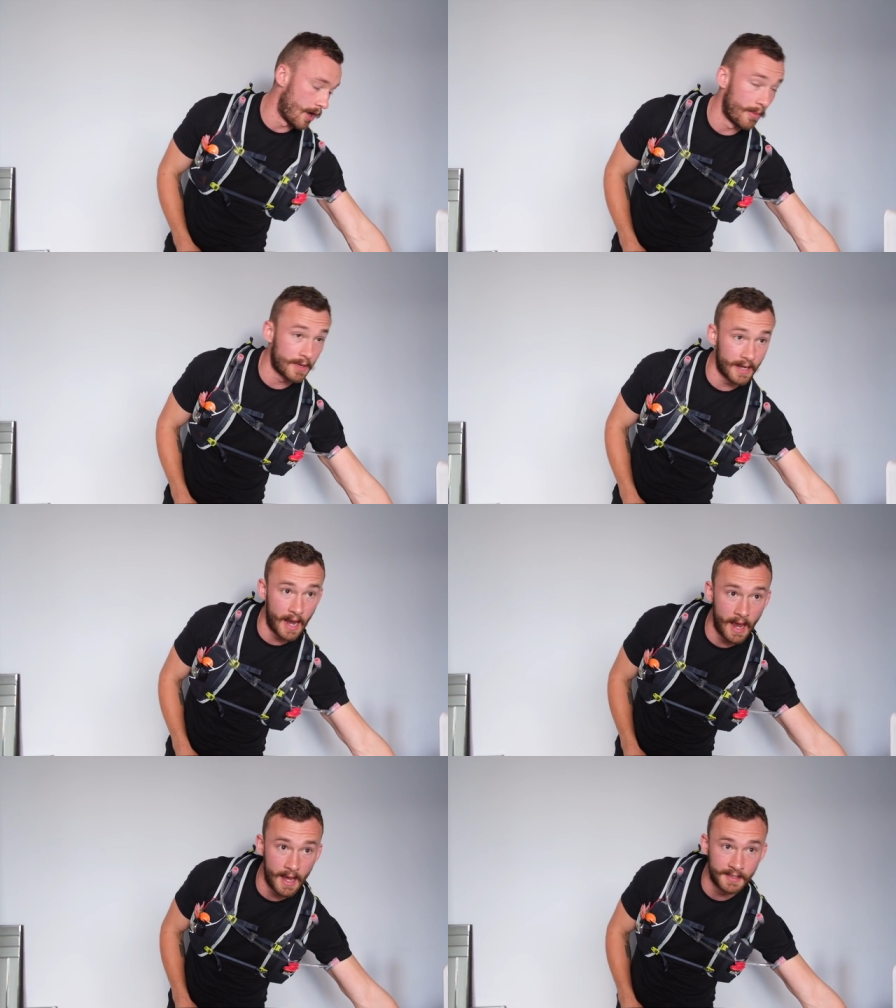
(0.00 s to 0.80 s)
I'm going to
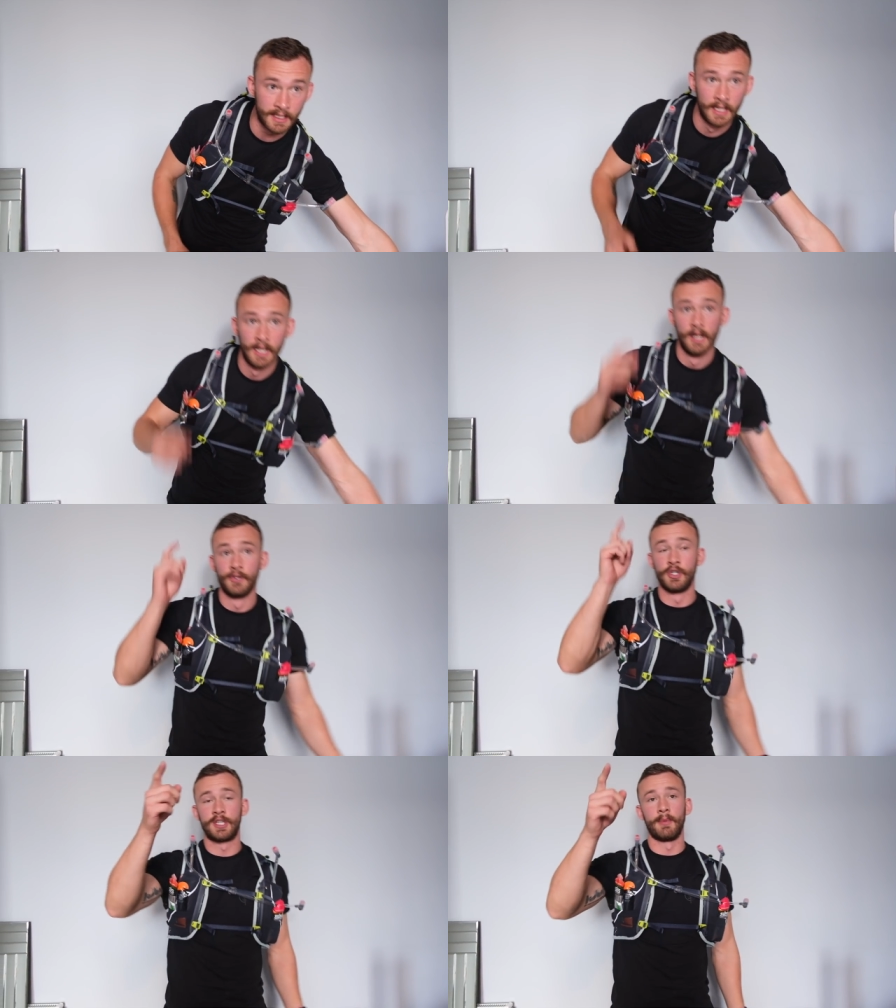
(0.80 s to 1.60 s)
head
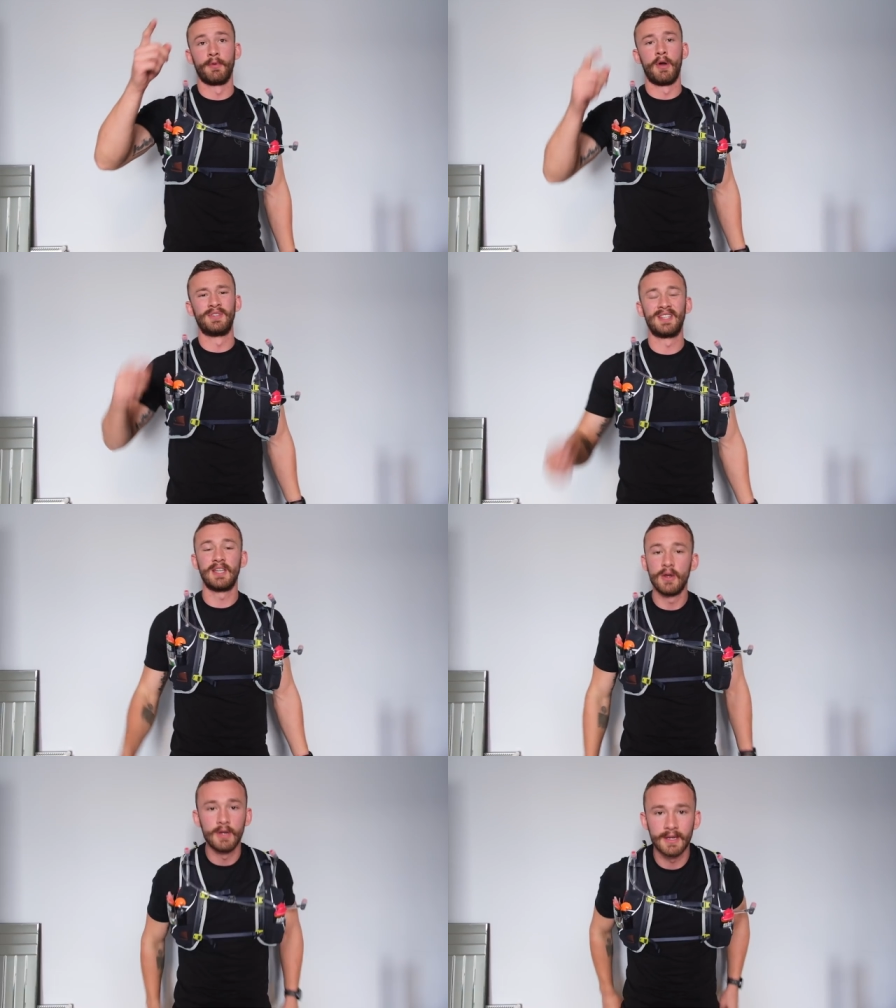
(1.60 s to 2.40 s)
just up the road to the
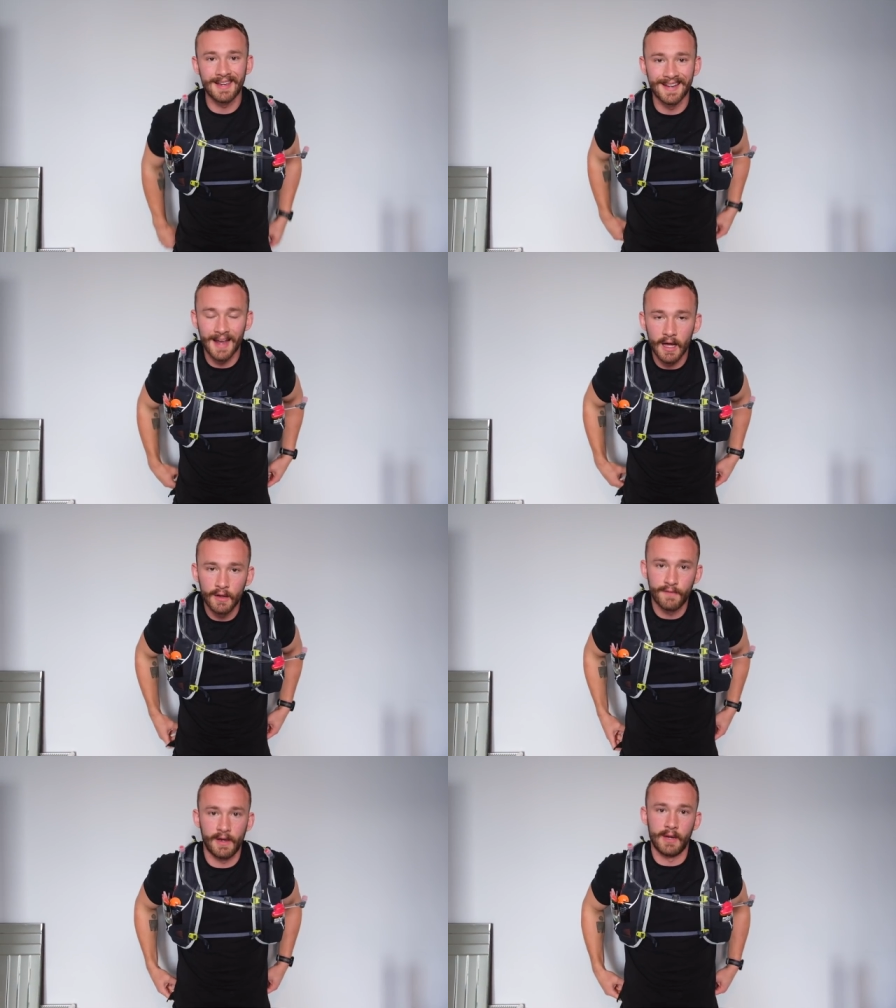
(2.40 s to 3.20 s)
Union Canal,
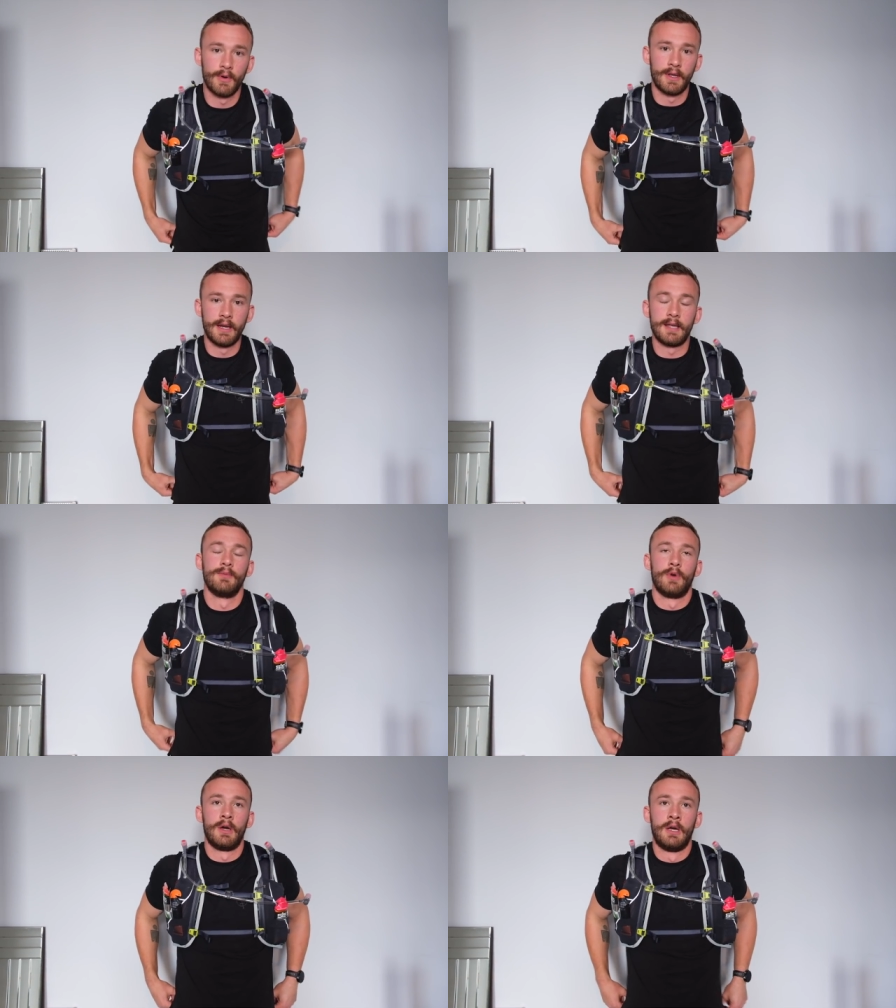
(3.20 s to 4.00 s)
for anyone in
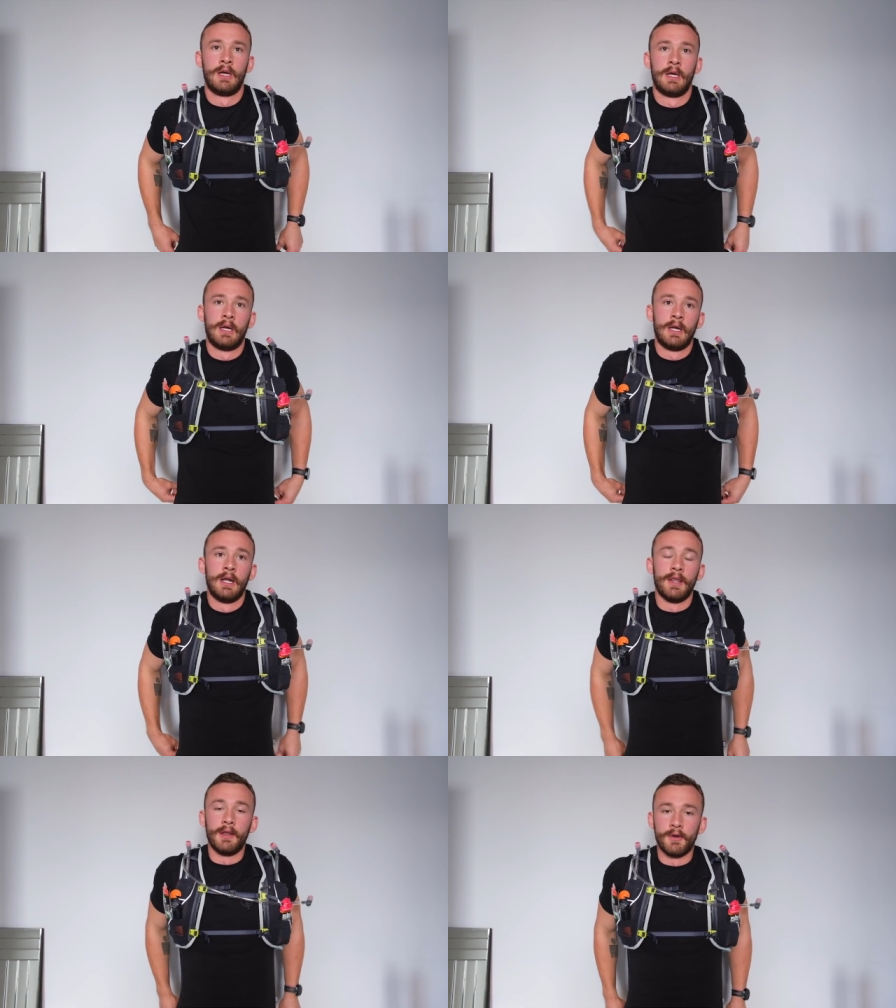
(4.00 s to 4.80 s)
Edinburgh
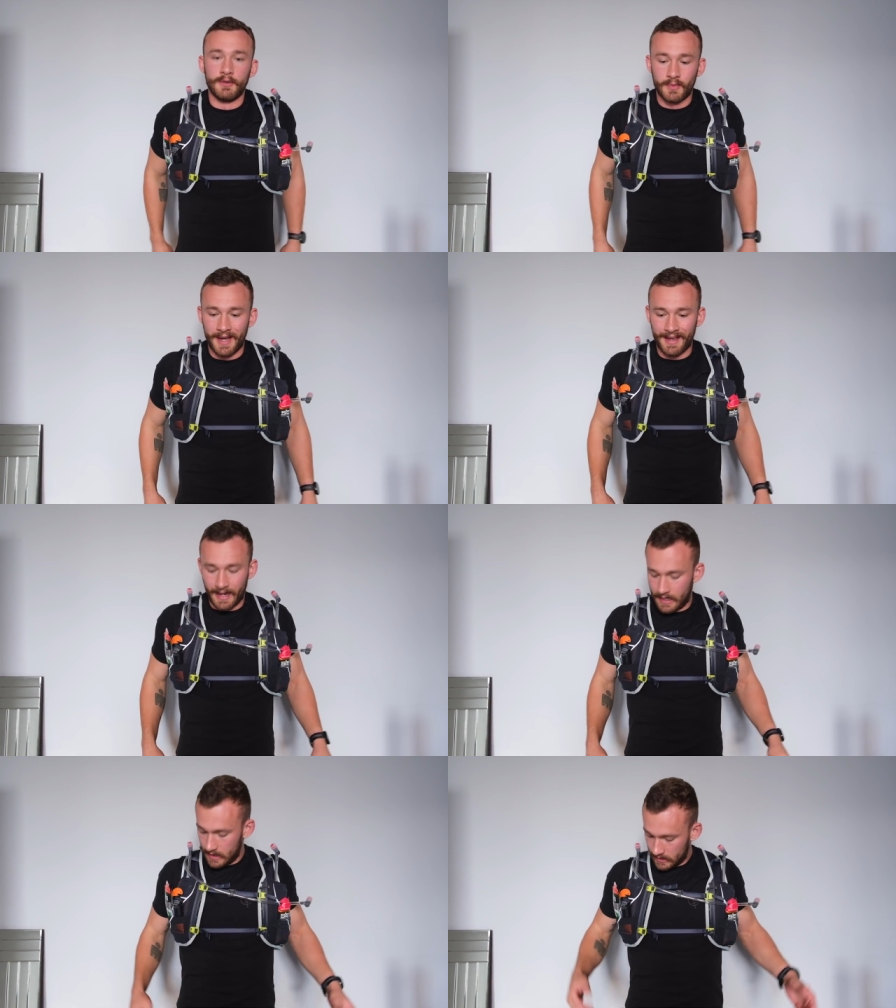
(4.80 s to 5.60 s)
that knows where
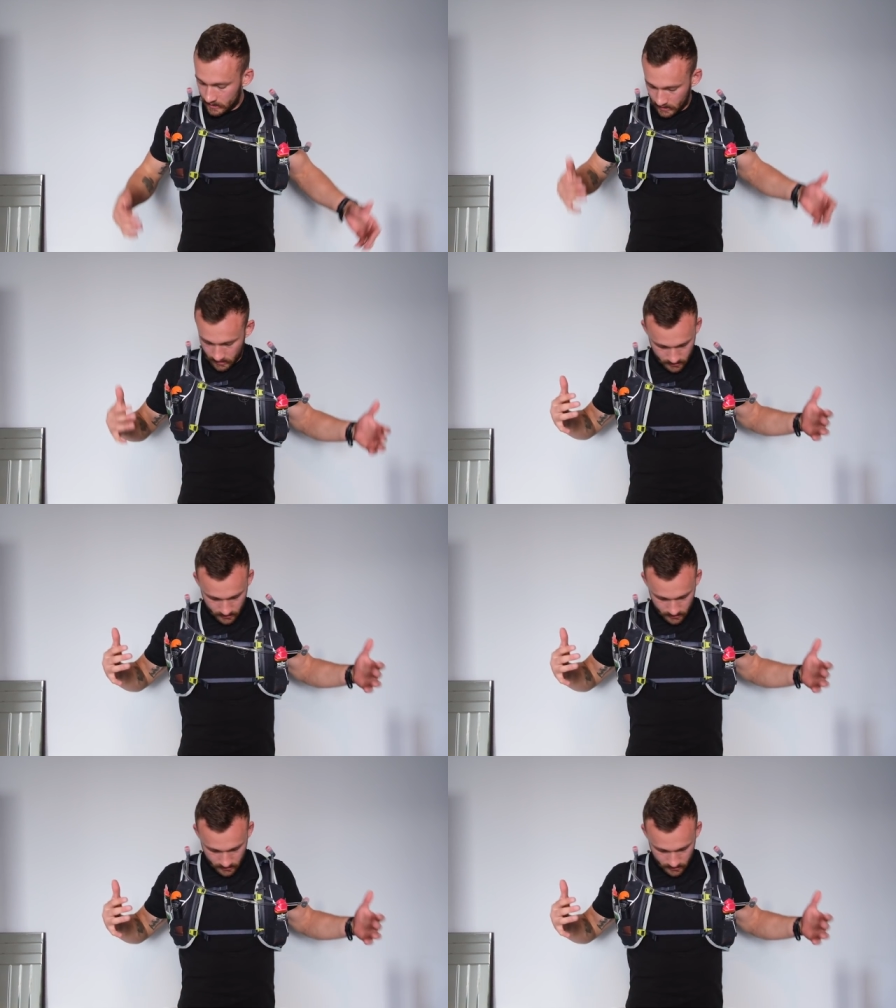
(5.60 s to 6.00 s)
that is.